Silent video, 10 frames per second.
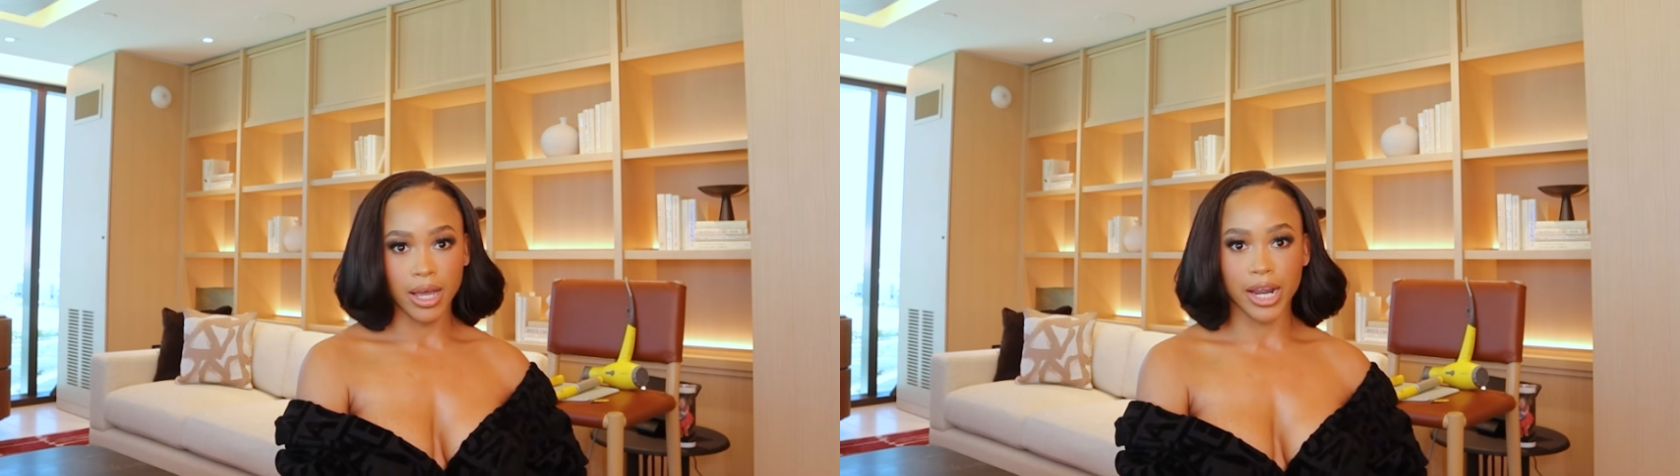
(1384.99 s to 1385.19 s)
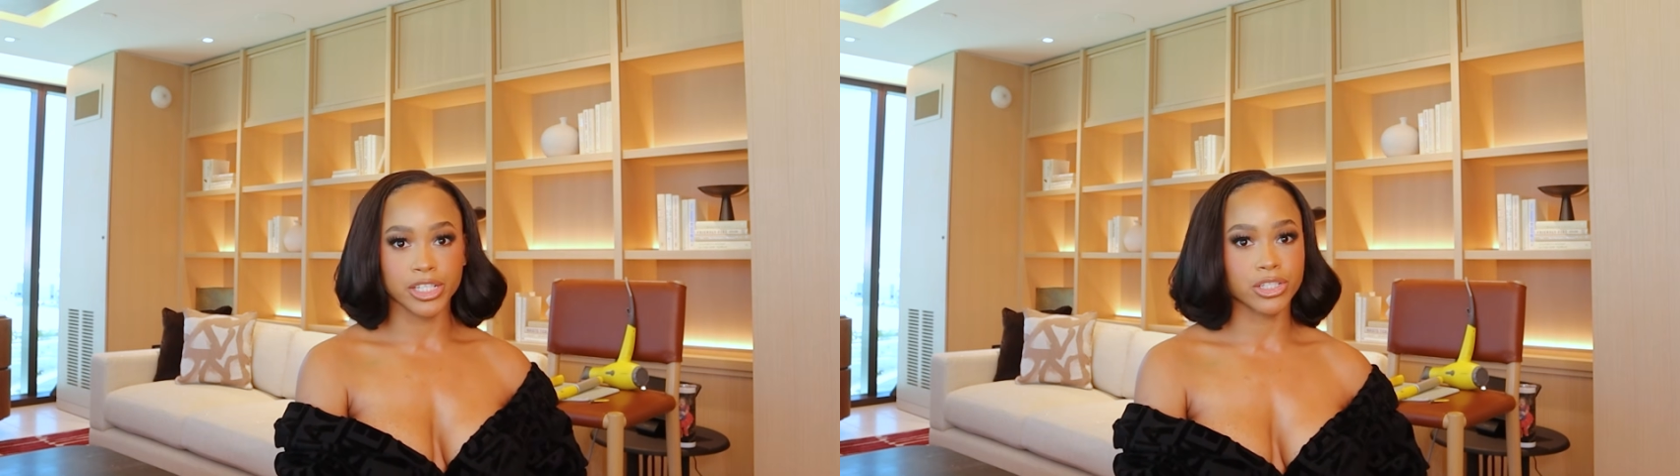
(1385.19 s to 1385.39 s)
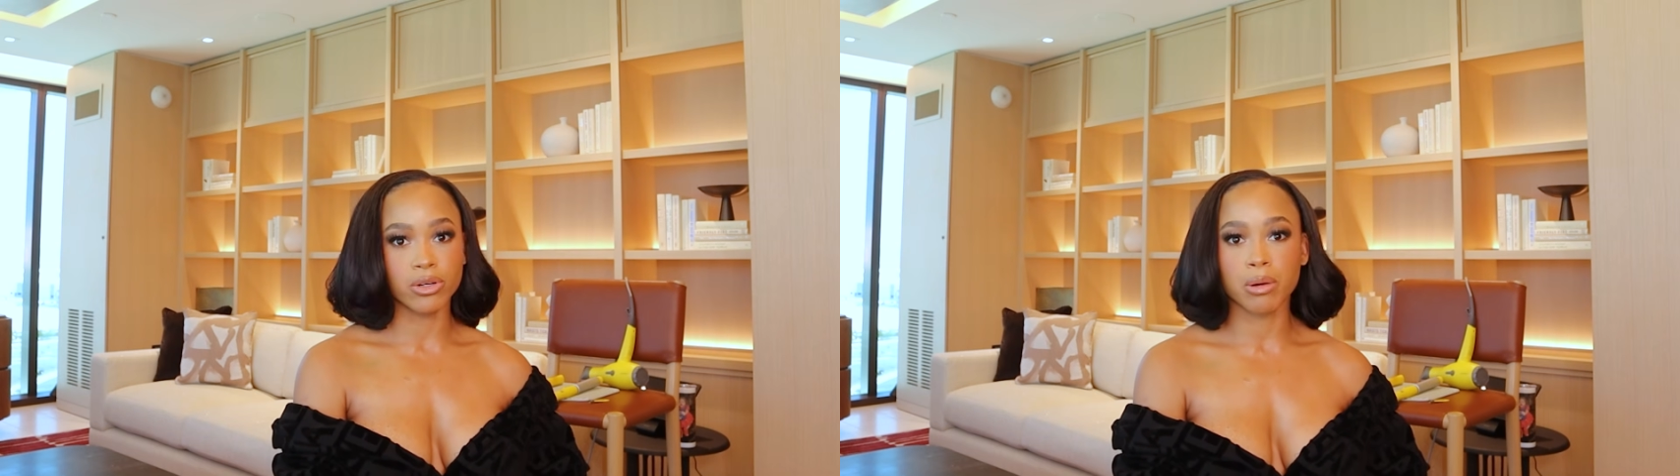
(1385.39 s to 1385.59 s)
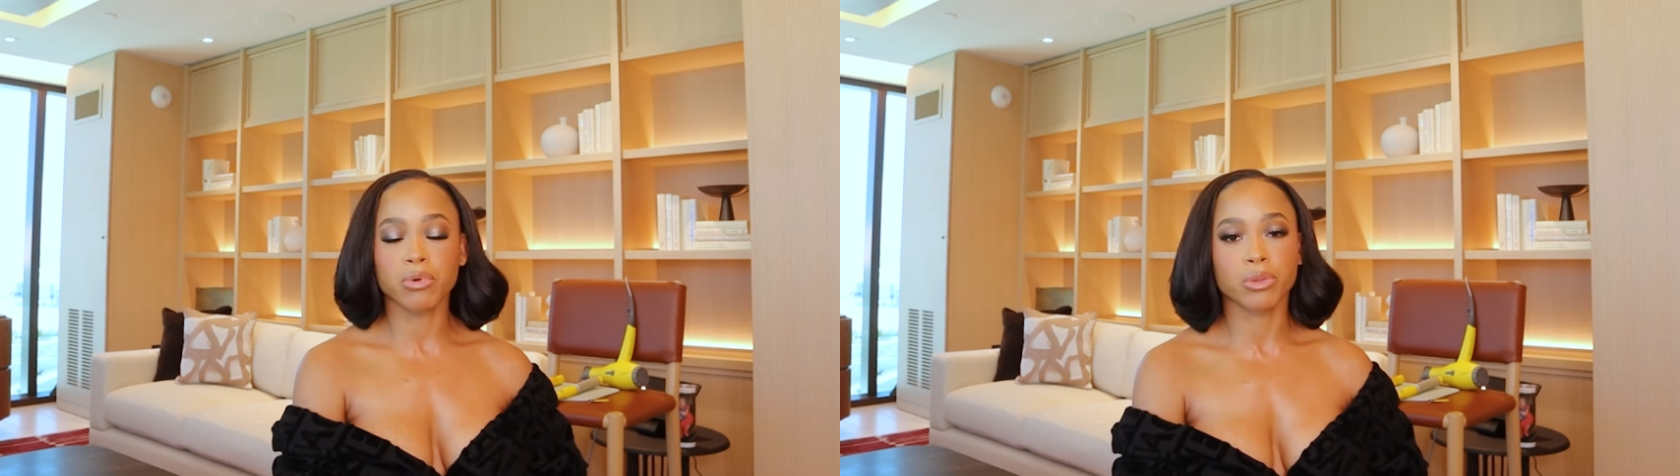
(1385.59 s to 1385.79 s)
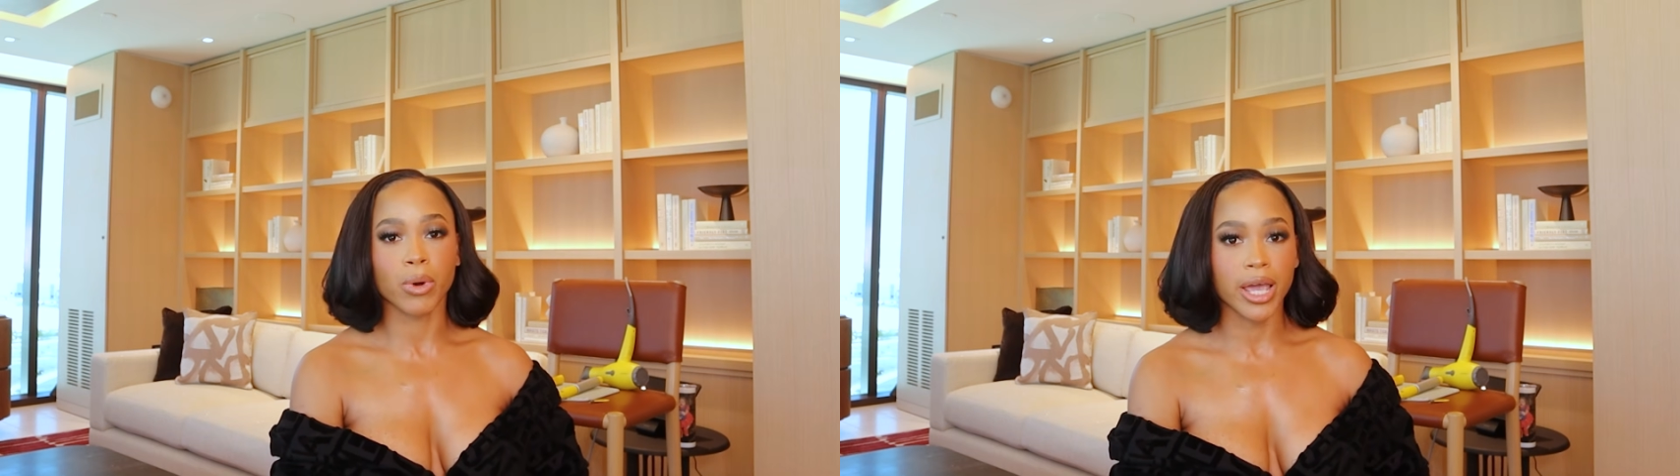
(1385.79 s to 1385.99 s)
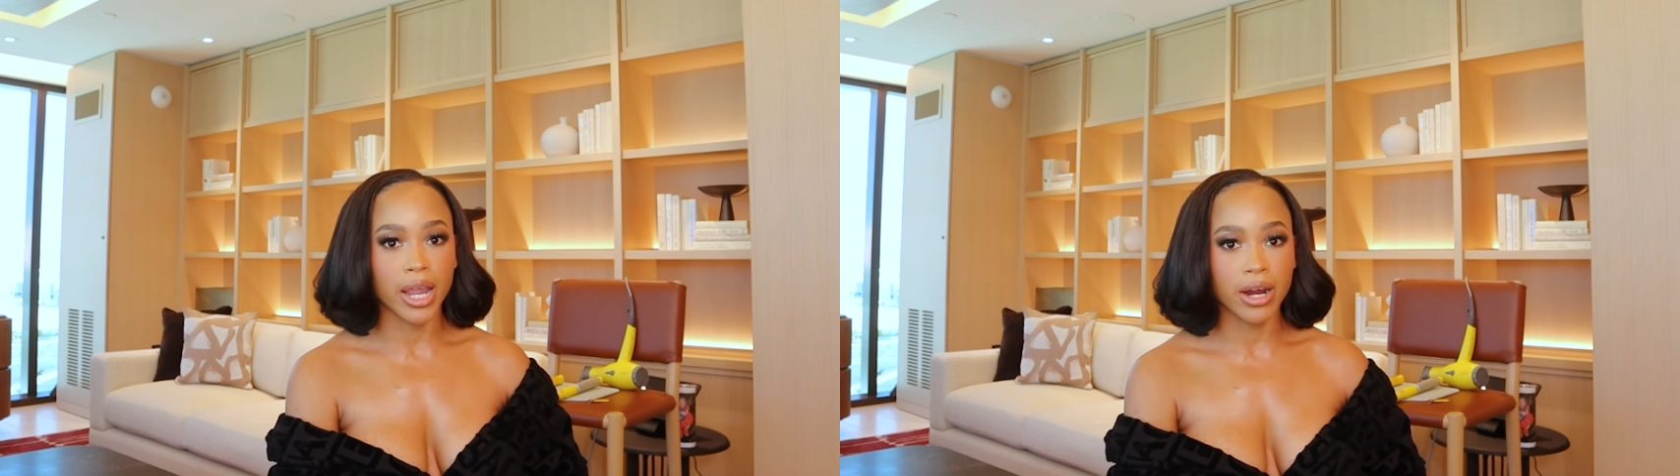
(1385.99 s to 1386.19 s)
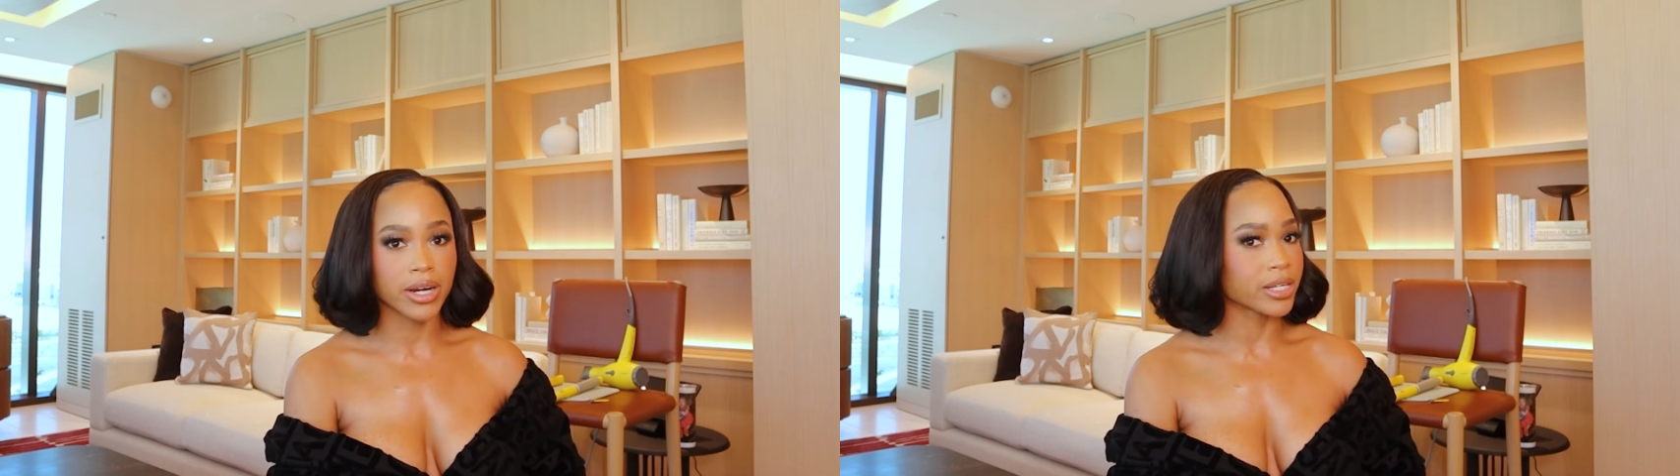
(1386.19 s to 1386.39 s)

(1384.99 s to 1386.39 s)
I showed up with wet hair